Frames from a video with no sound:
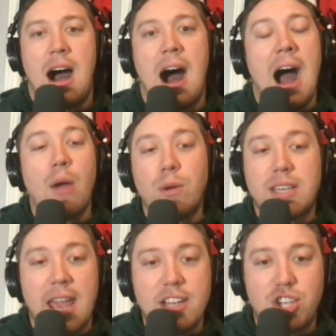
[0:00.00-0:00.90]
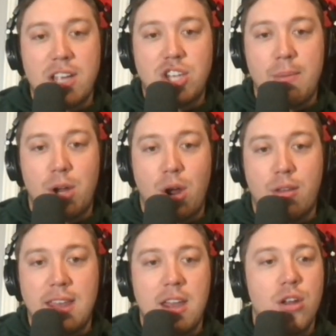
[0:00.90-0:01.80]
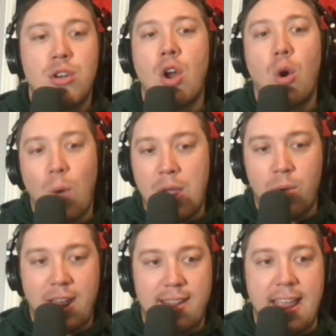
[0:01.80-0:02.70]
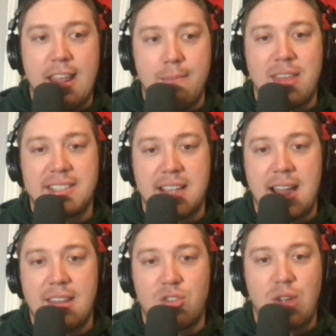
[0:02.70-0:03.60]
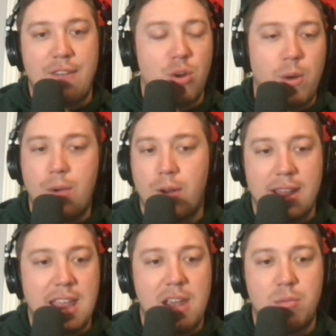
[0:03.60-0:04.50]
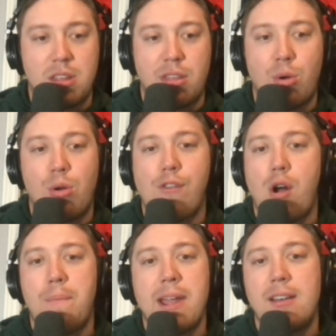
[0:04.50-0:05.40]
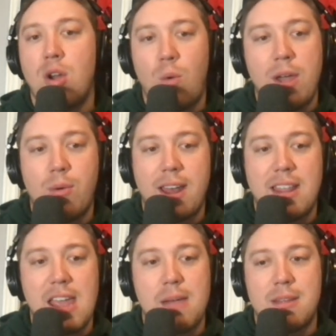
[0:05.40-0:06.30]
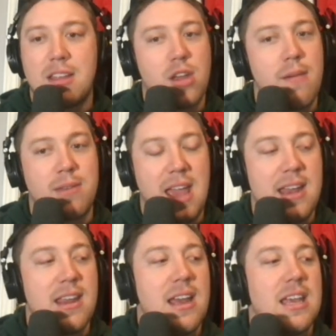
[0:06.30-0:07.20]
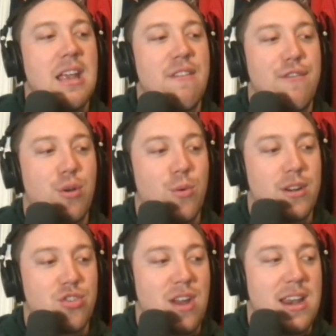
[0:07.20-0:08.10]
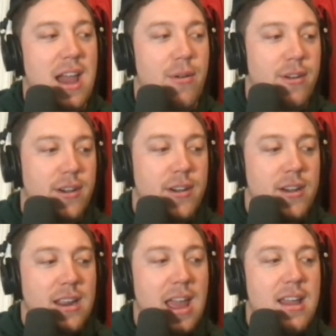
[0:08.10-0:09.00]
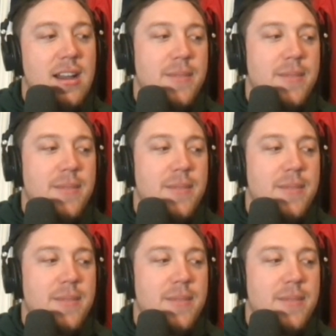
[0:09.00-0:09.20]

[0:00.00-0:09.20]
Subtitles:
I would take JJ McCarthy. No way would I take him this high in the draft. No way would I take him with a 3rd overall pick. No way would I take him in the top 10, even if we were to trade down. Okay.